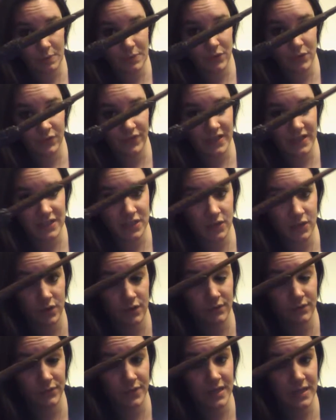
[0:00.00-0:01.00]
movies
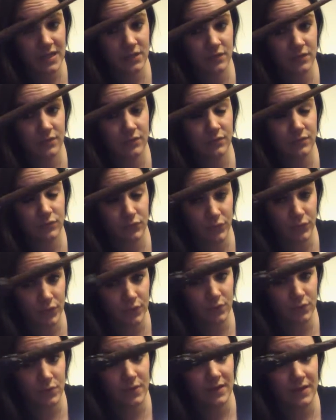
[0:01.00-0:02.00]
three
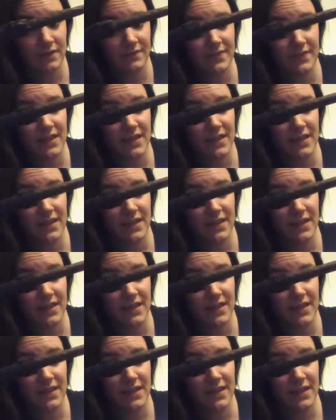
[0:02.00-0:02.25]
through